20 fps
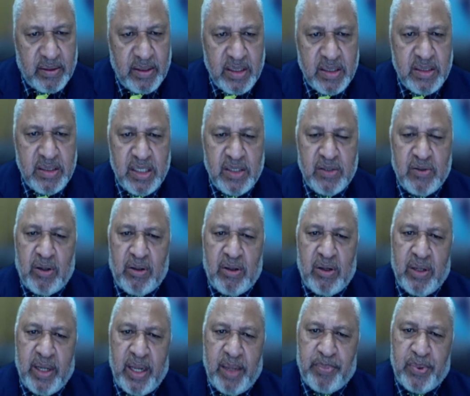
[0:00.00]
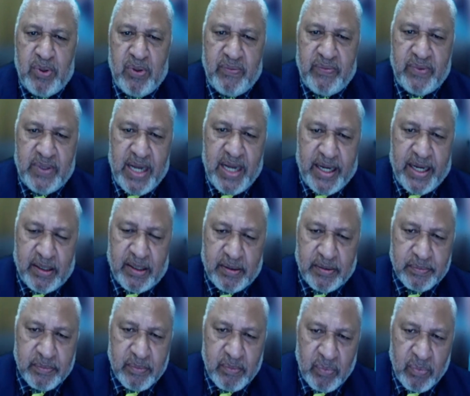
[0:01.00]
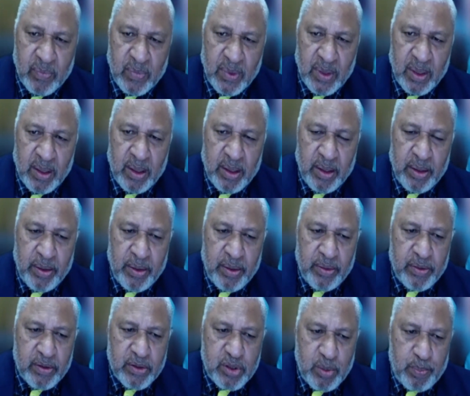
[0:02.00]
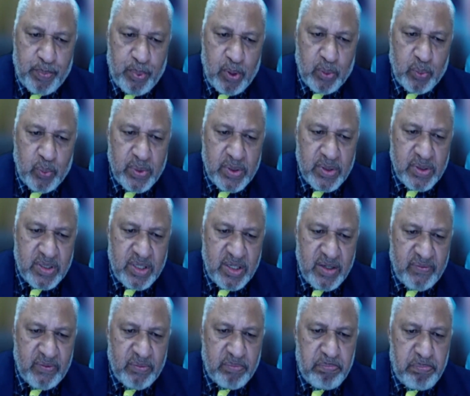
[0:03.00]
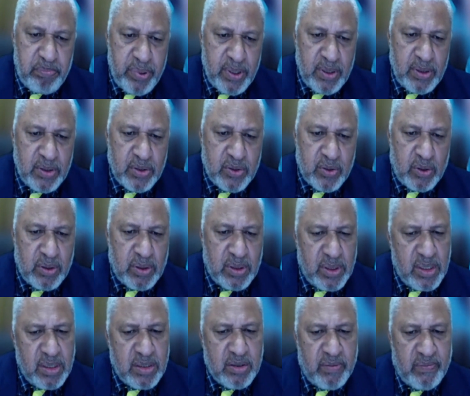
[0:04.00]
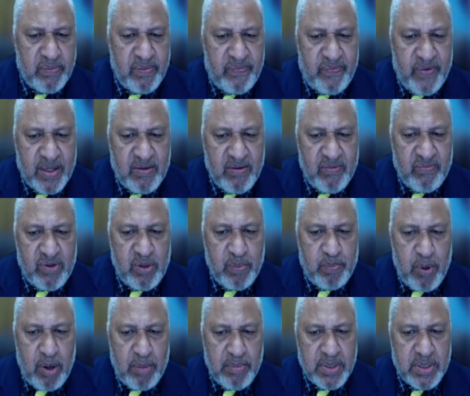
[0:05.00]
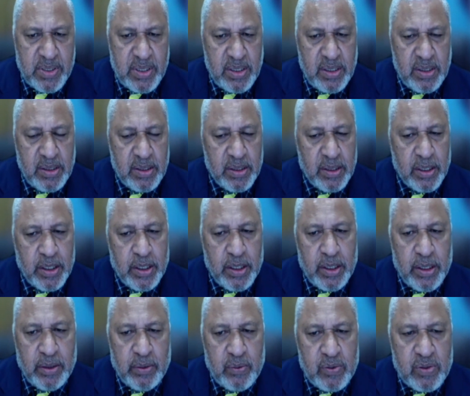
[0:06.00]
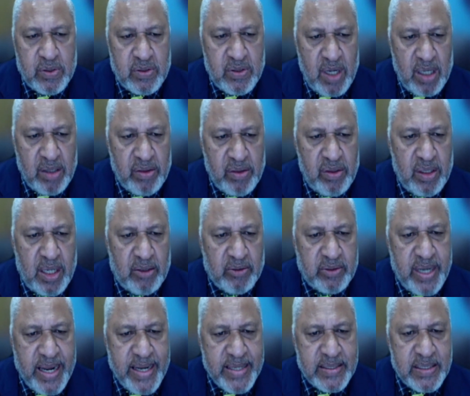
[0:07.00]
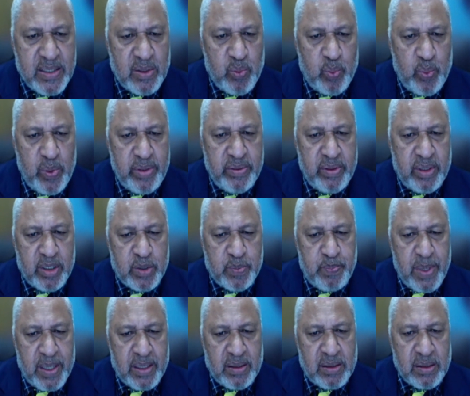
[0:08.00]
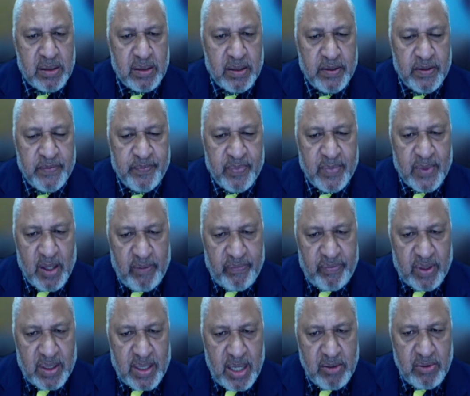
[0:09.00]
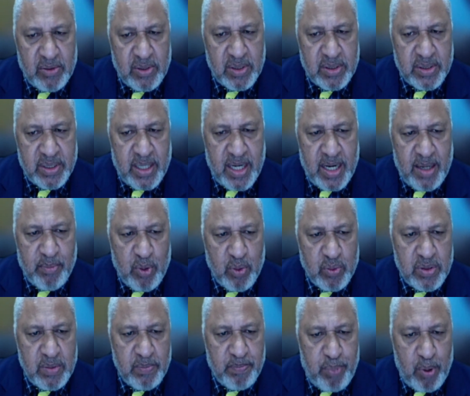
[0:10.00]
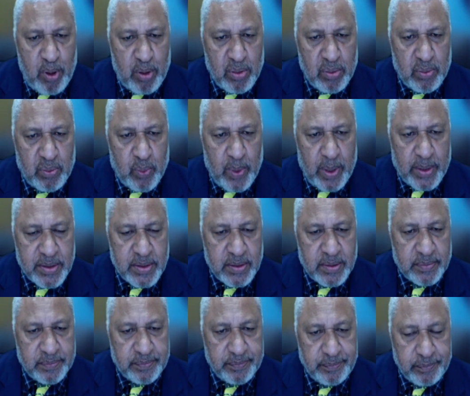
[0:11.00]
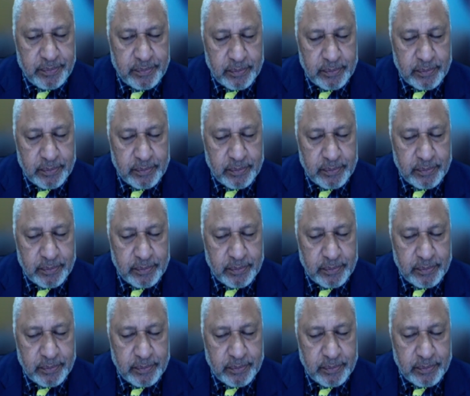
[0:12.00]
This did not happen overnight. The support we received builds on years of effective diplomacy to strengthen our ties and win the respect of the countries that are most important to us.